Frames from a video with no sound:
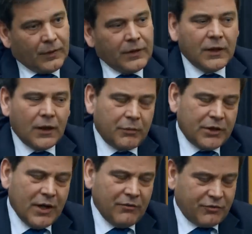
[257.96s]
Yeah, but
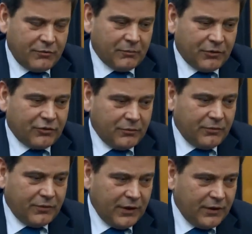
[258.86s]
you have to remember, some
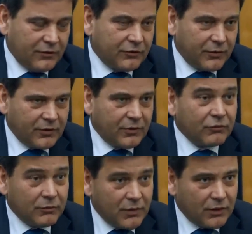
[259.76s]
of the
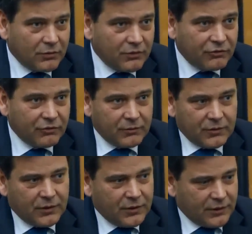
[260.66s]
Remainers
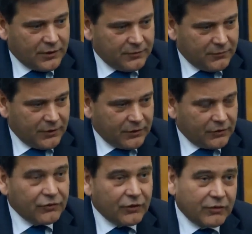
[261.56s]
in the
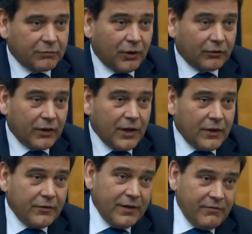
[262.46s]
Conservative Party,
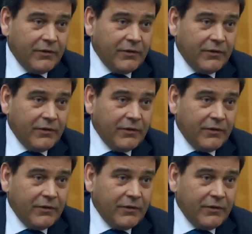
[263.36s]
they're